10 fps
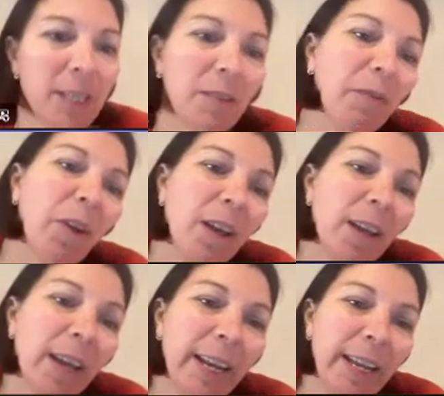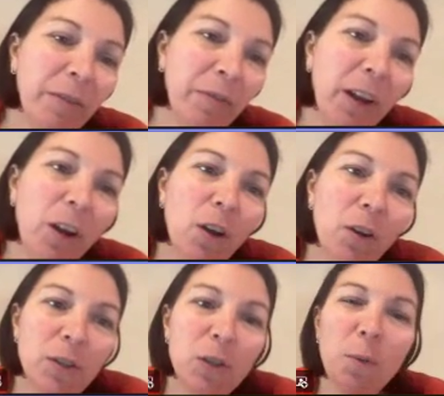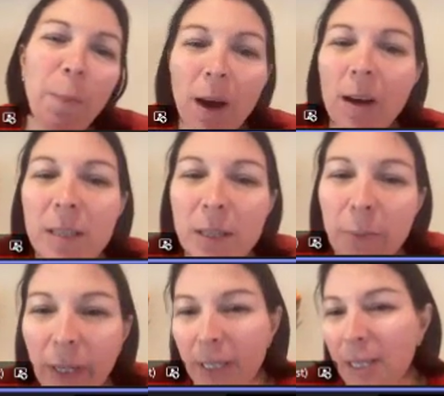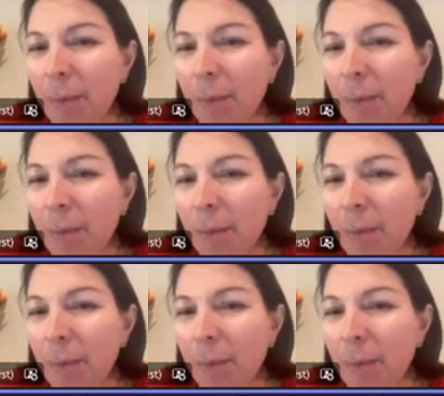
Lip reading: if any of the locks or passwords